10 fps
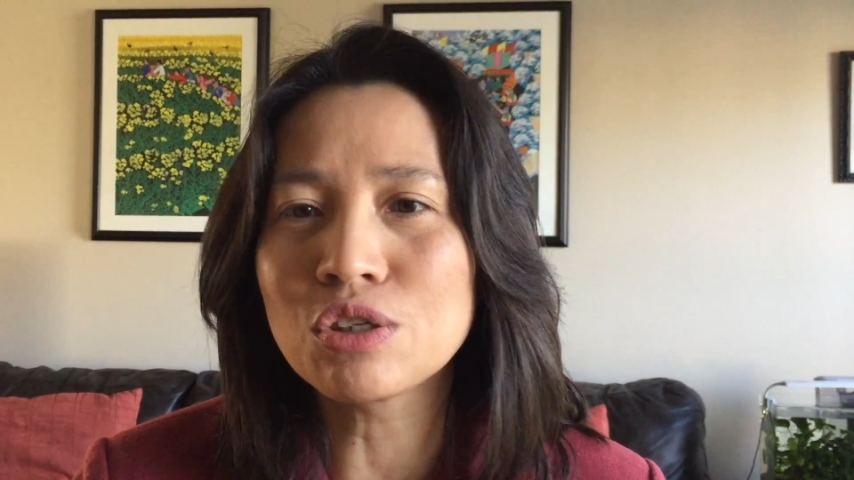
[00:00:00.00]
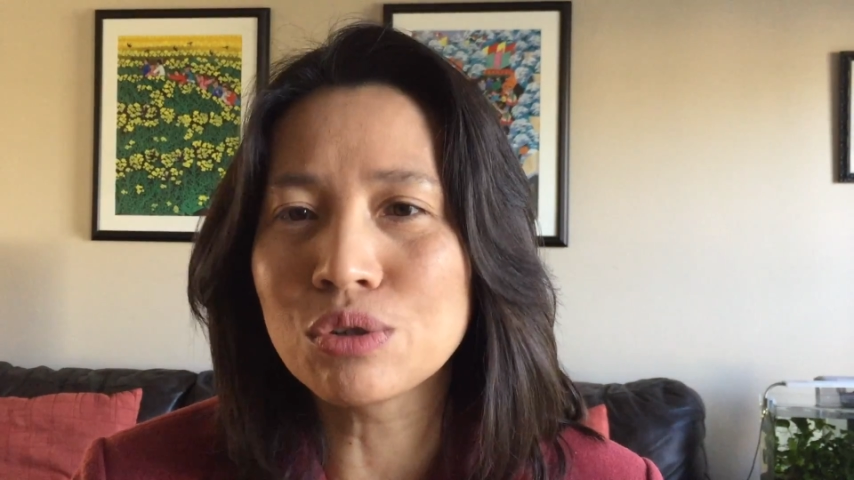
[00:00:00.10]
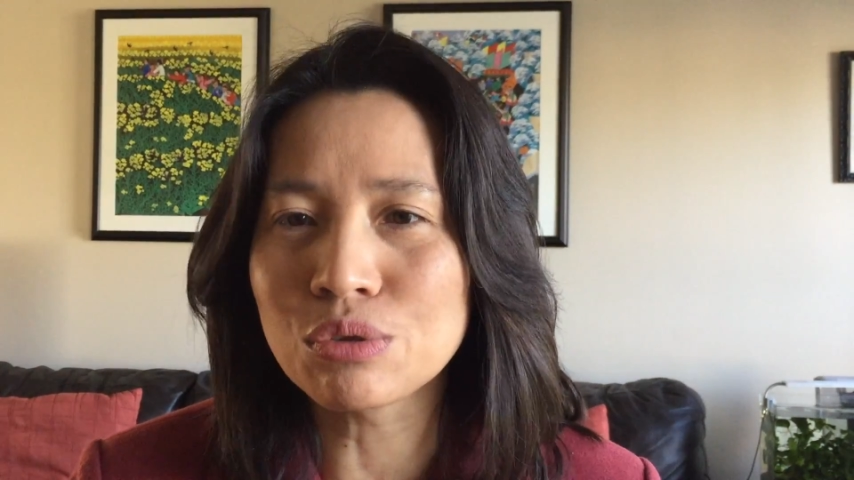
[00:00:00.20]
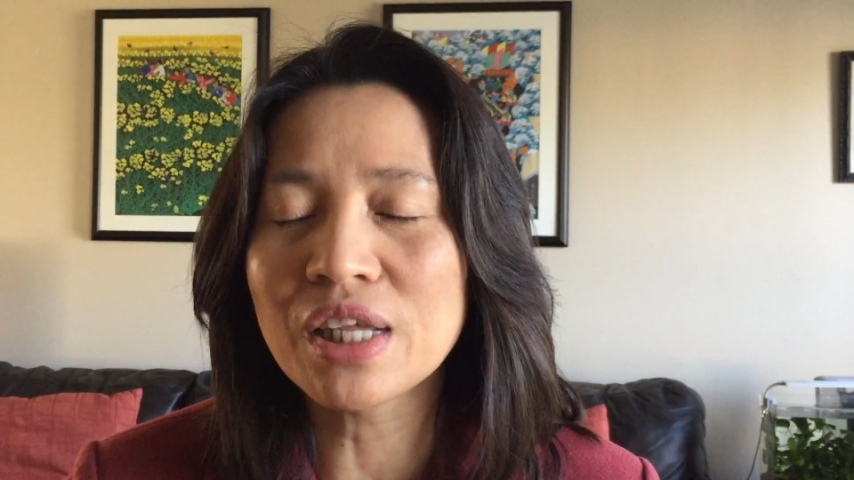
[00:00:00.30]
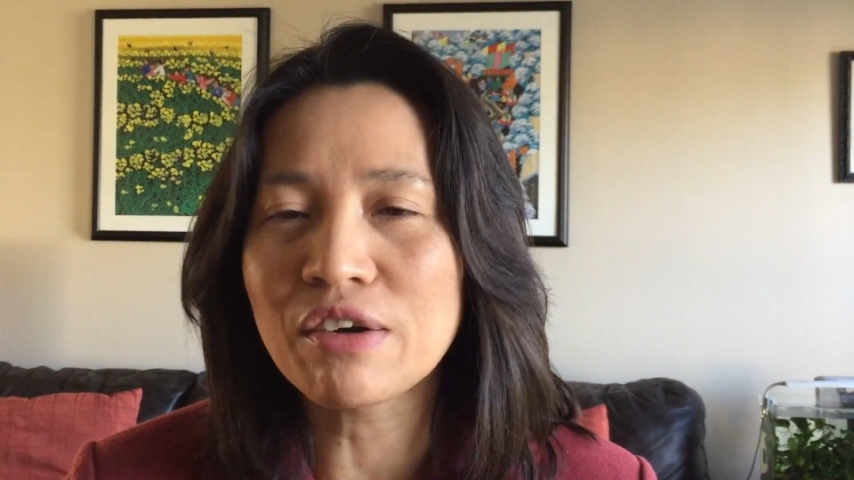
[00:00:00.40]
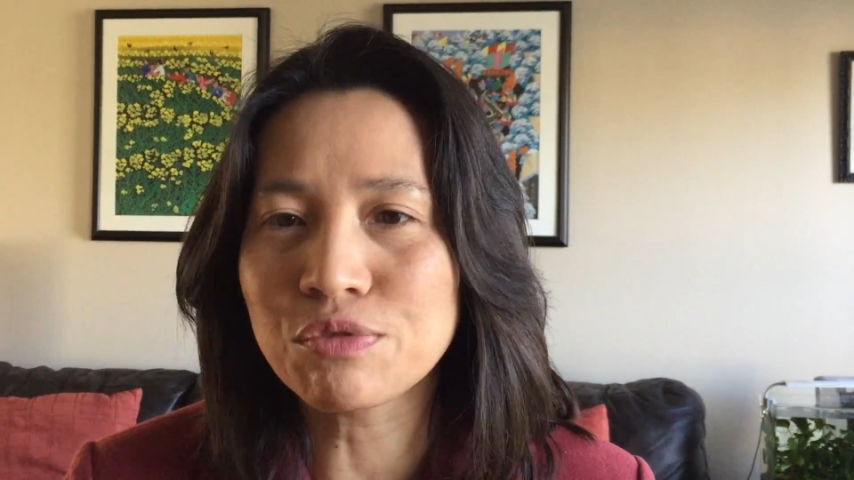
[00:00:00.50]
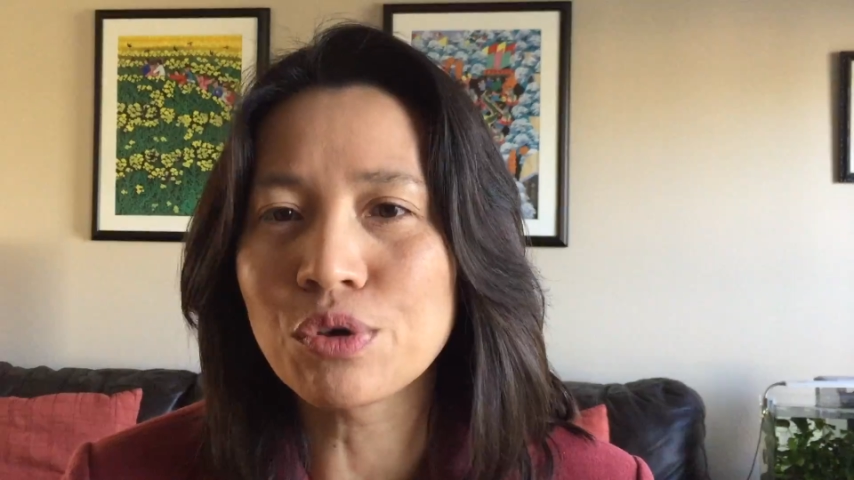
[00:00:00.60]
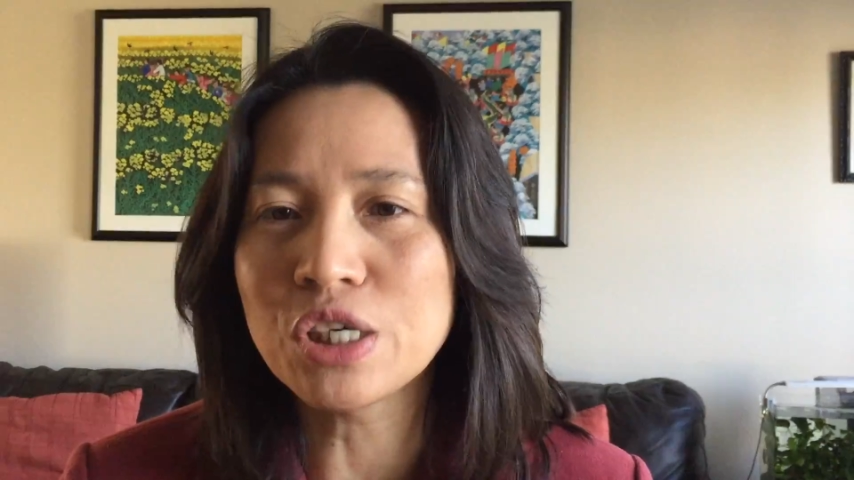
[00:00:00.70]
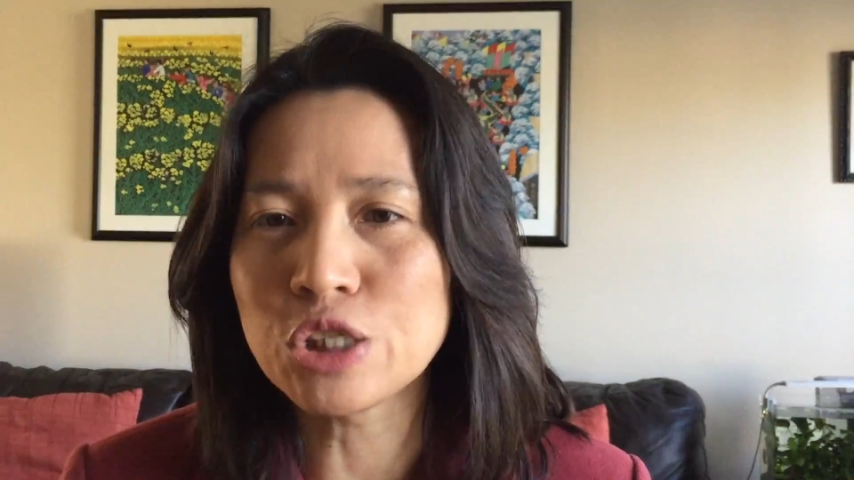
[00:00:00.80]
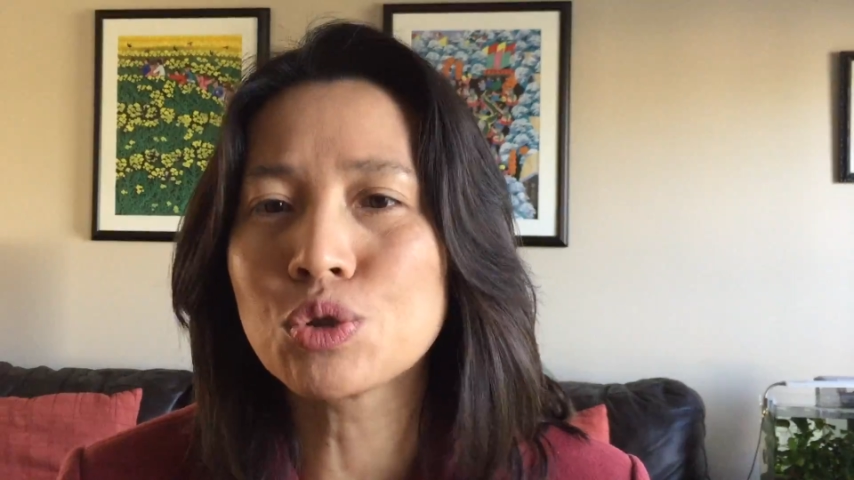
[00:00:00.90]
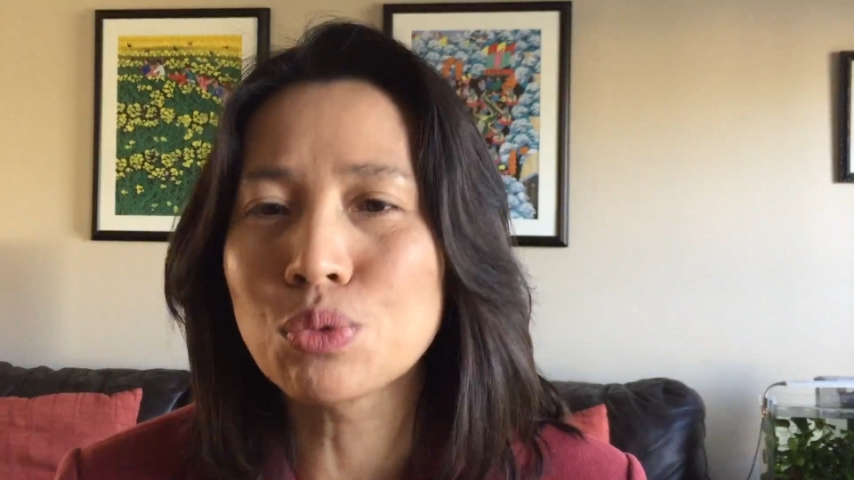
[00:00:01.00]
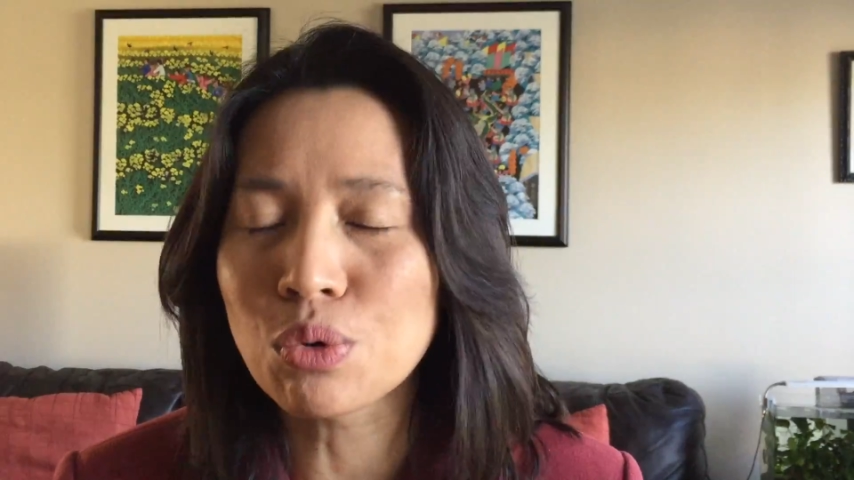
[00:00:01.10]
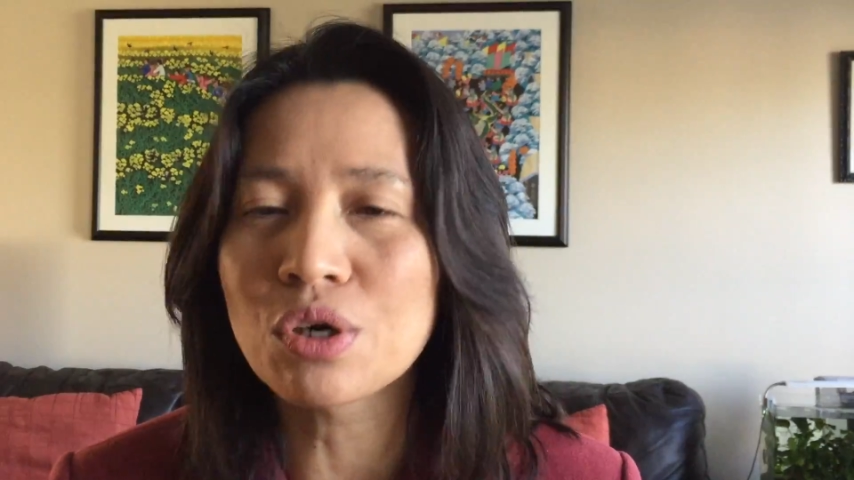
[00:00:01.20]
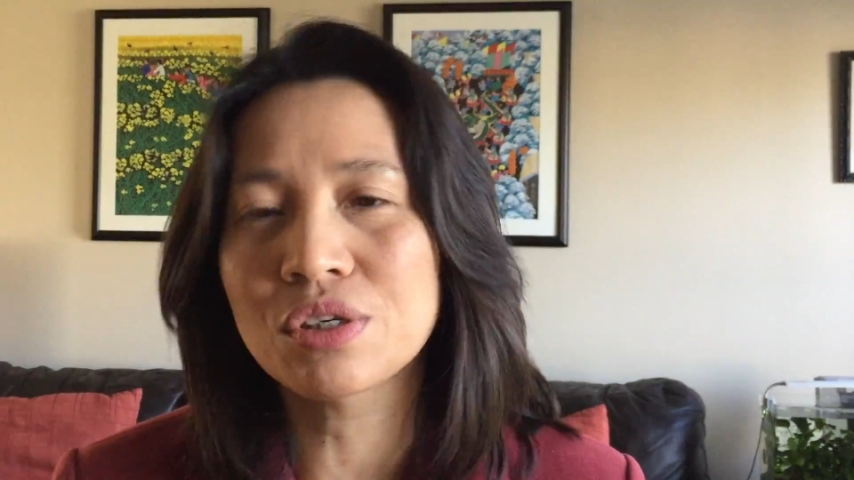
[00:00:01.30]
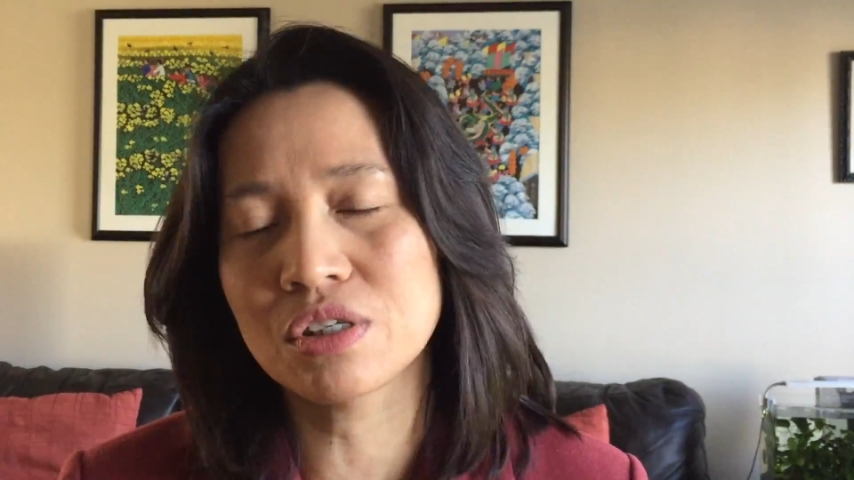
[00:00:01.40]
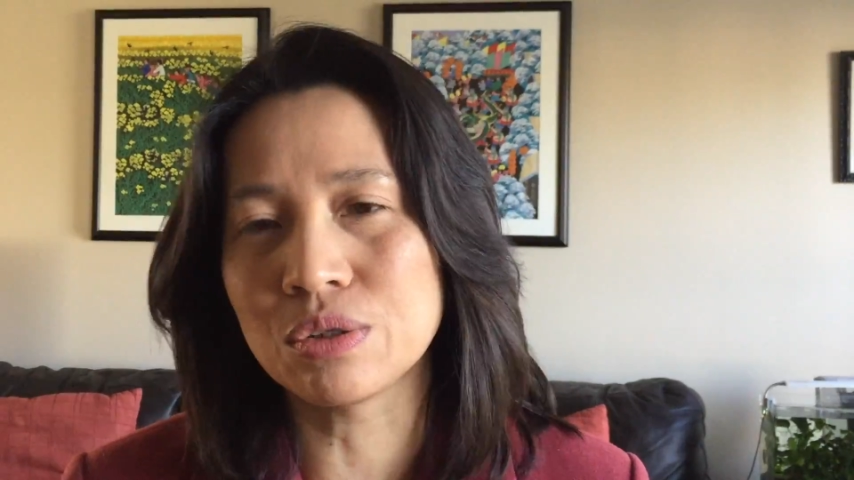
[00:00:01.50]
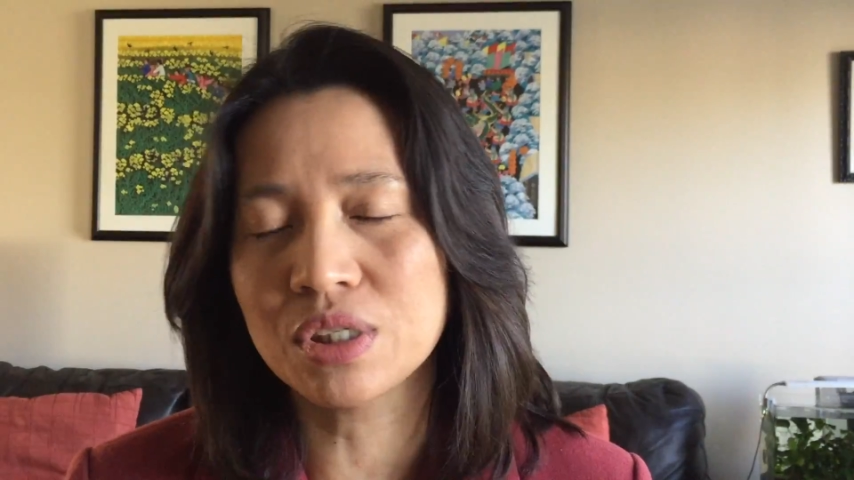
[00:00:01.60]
do that for each words you